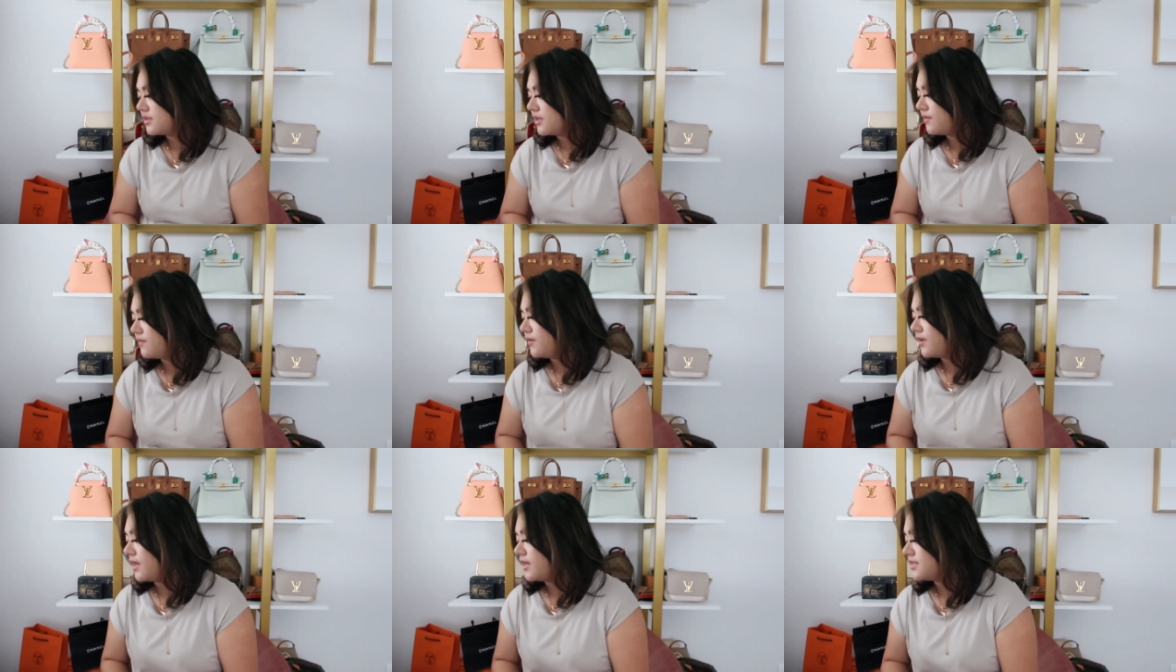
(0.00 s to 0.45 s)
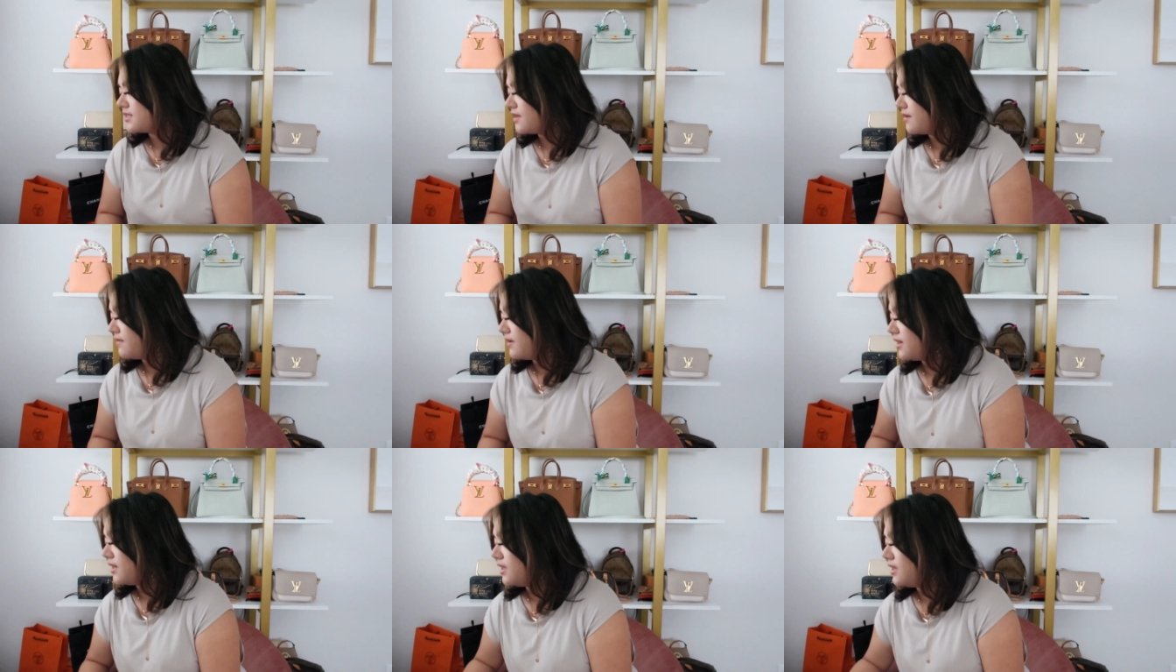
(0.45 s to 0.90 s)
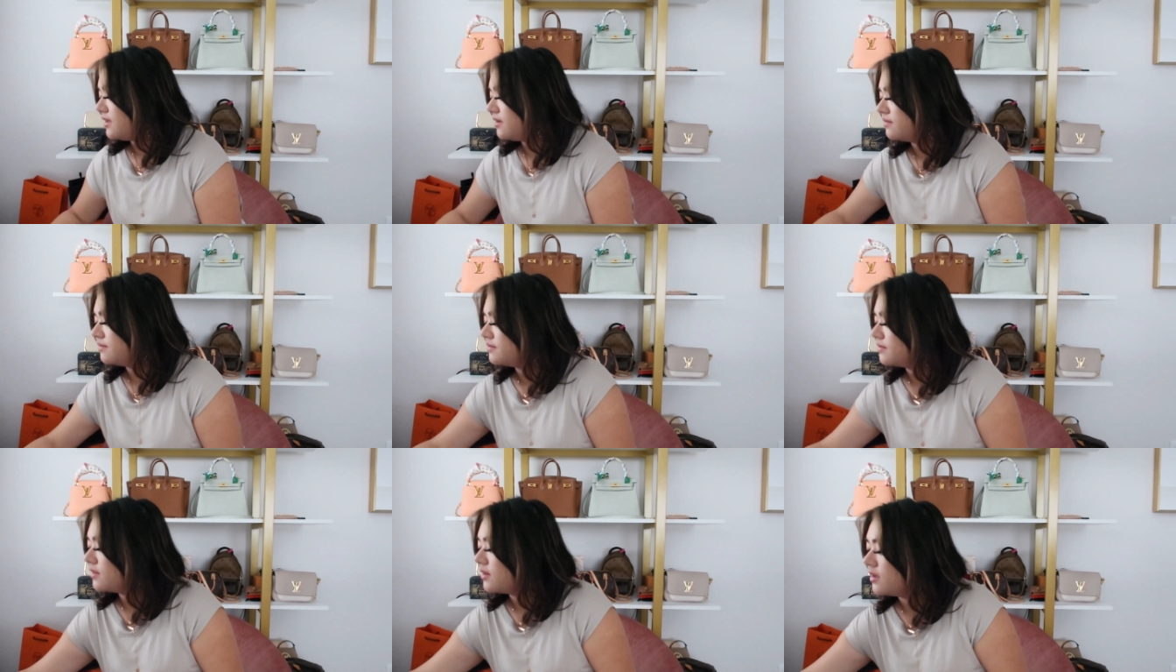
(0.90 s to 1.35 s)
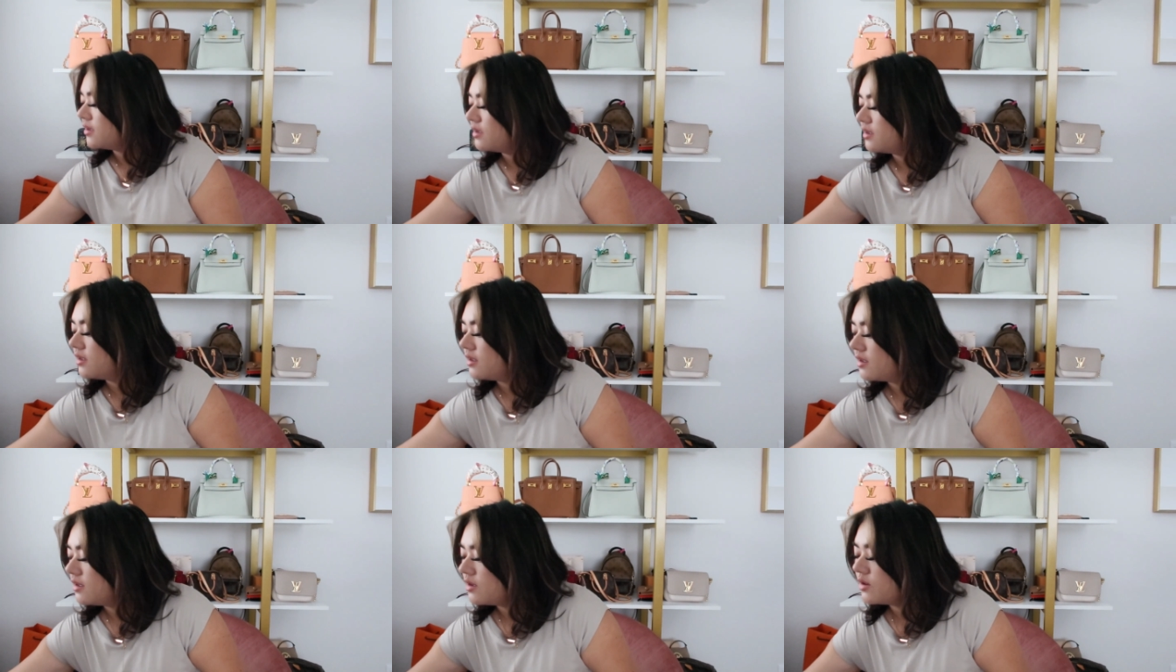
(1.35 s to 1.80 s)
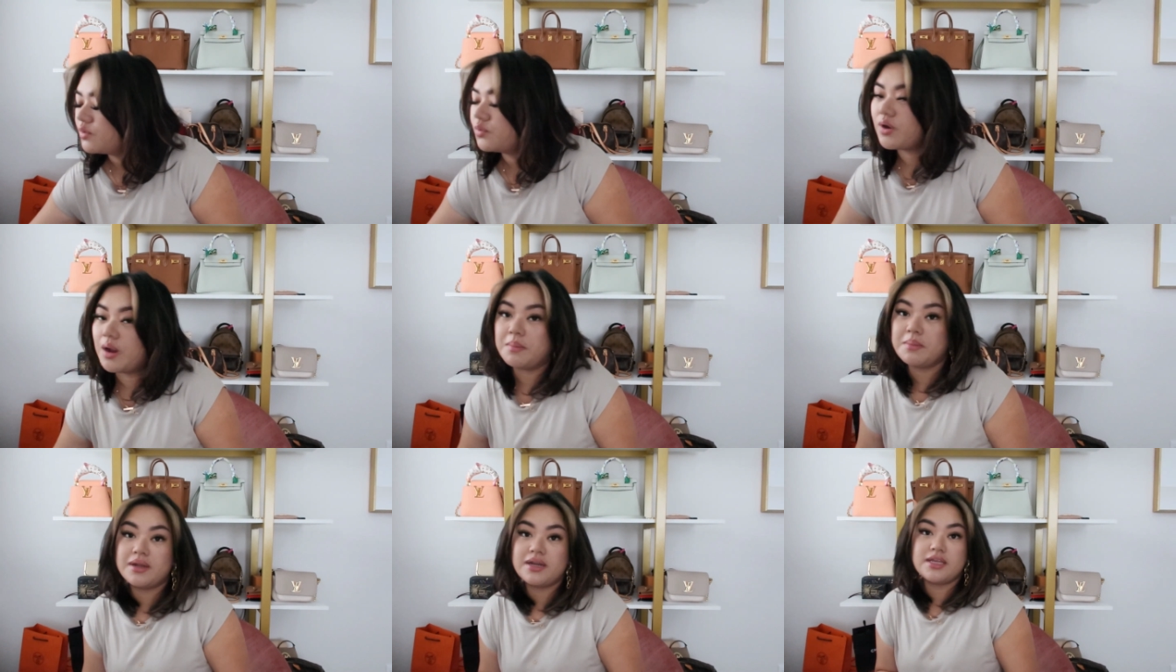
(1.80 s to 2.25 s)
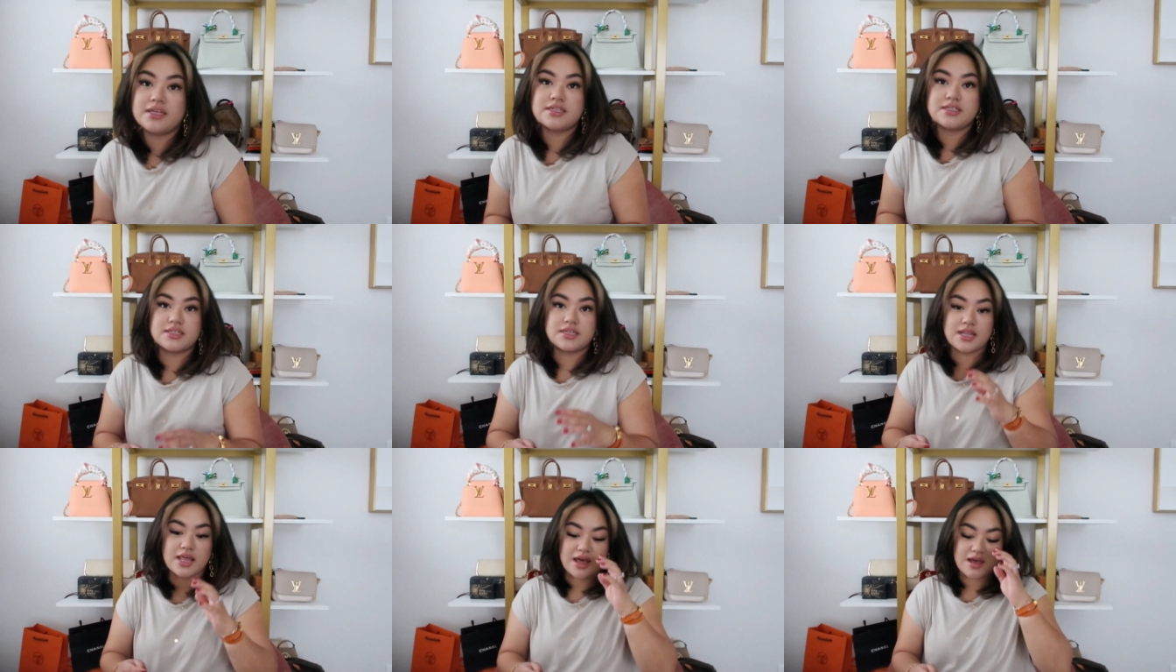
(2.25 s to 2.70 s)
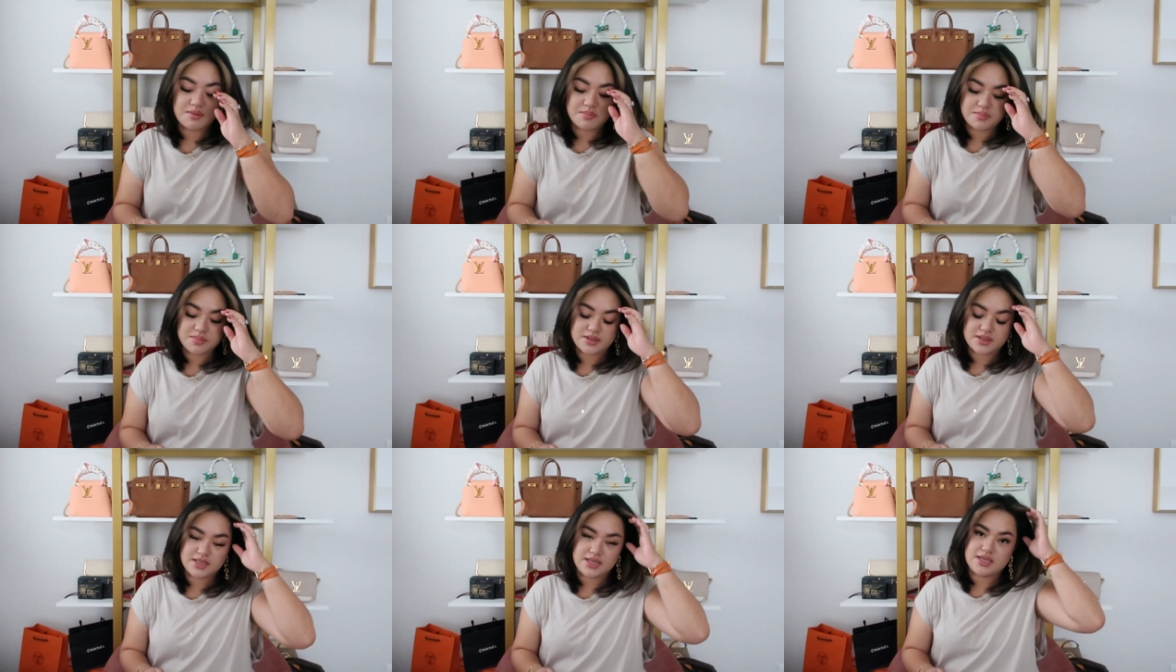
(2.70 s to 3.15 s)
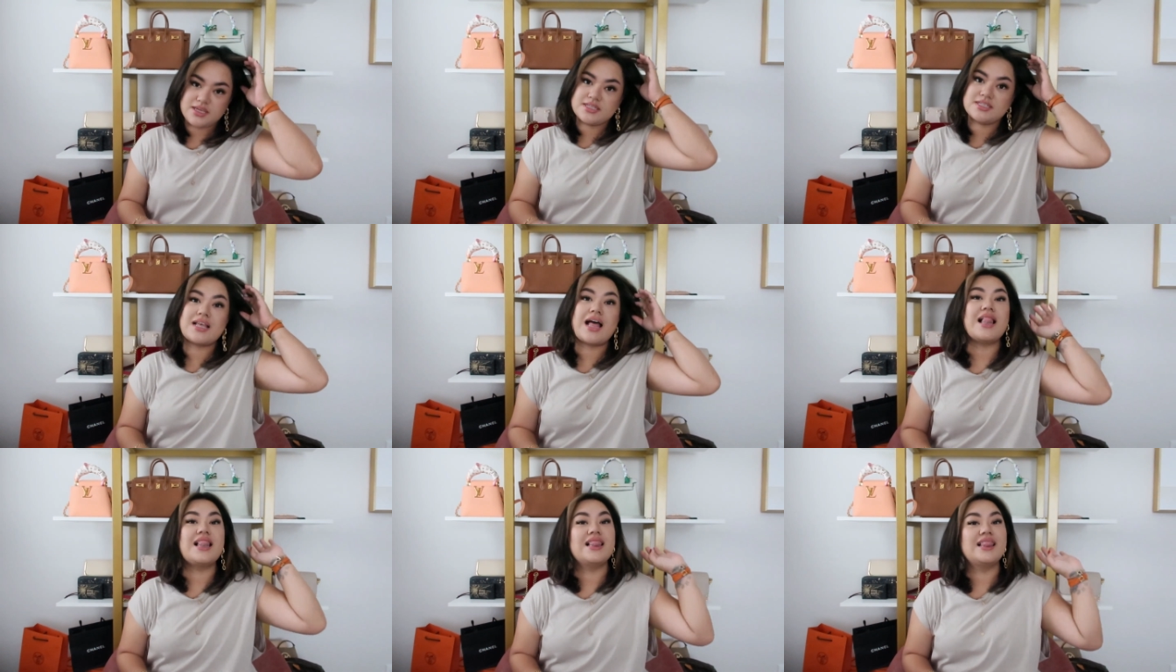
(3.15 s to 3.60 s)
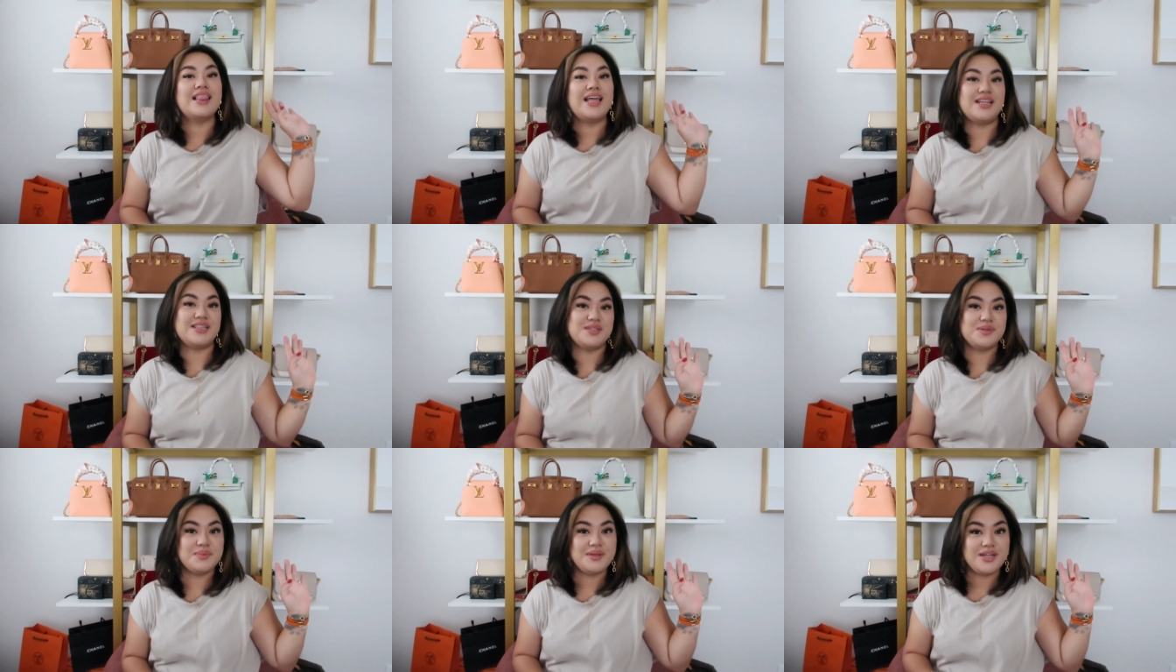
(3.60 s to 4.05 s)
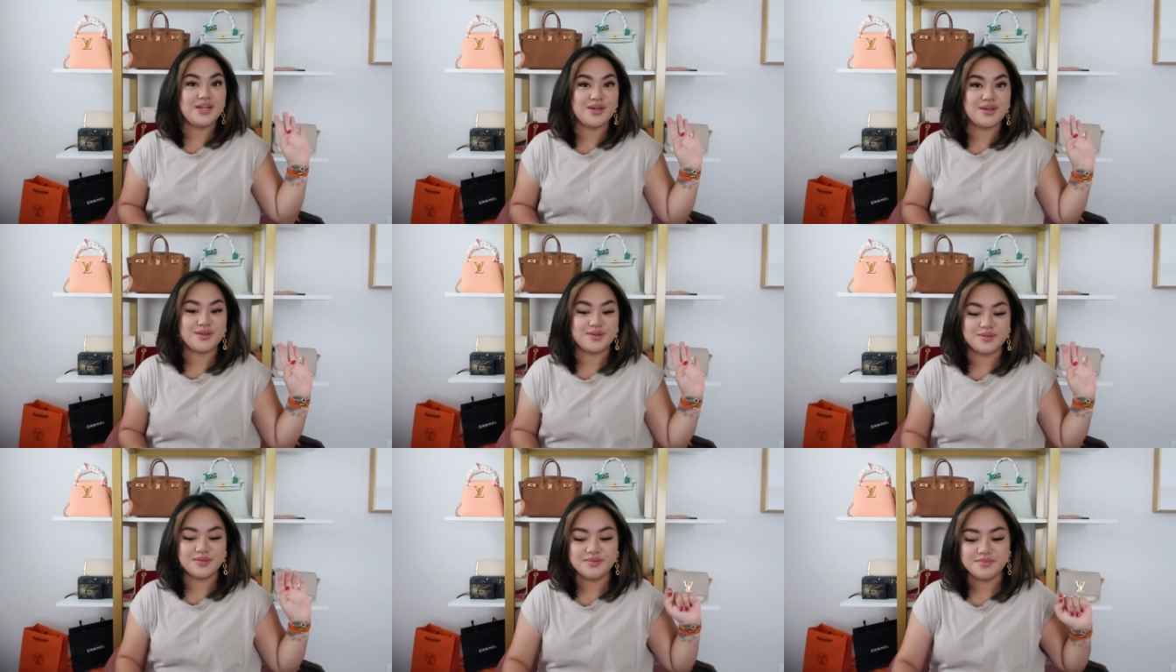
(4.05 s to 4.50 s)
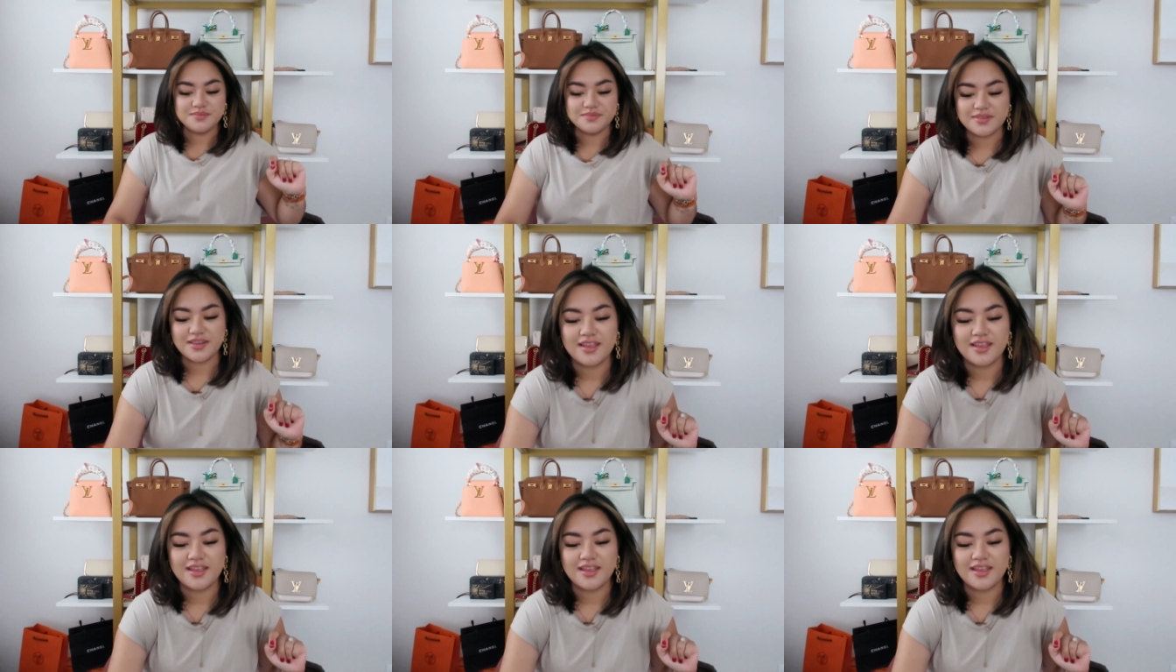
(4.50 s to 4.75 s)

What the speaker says: If you guys have any remedies to that, please let me know.